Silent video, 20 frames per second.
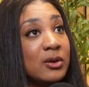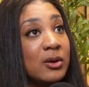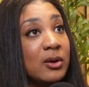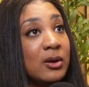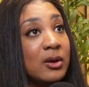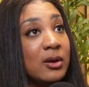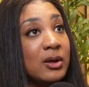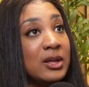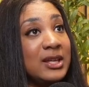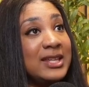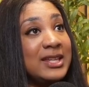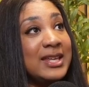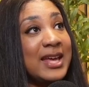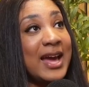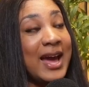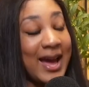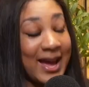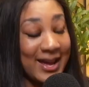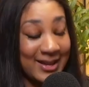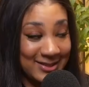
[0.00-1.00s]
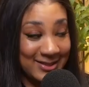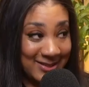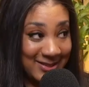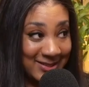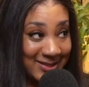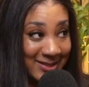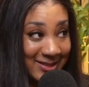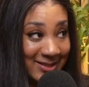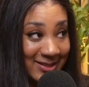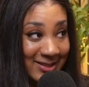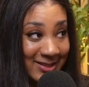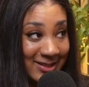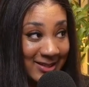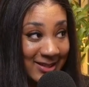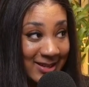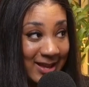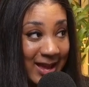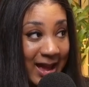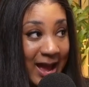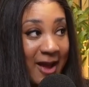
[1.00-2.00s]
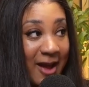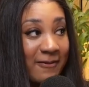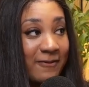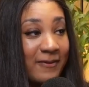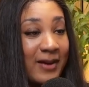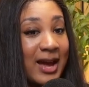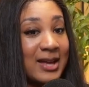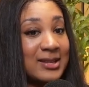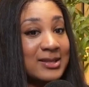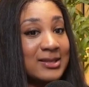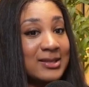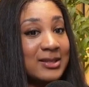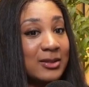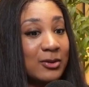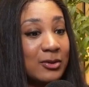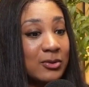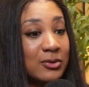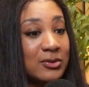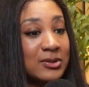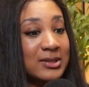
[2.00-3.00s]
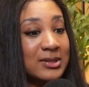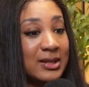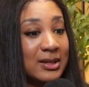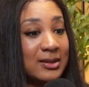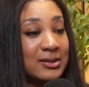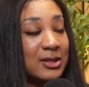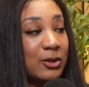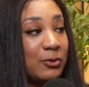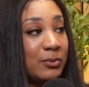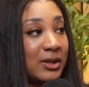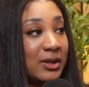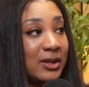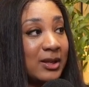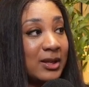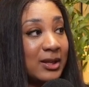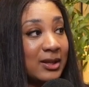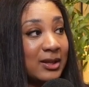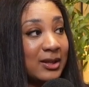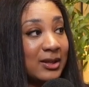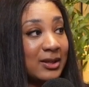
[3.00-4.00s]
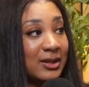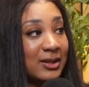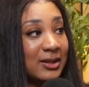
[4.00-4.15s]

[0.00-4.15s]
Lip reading: yet I still sense humility.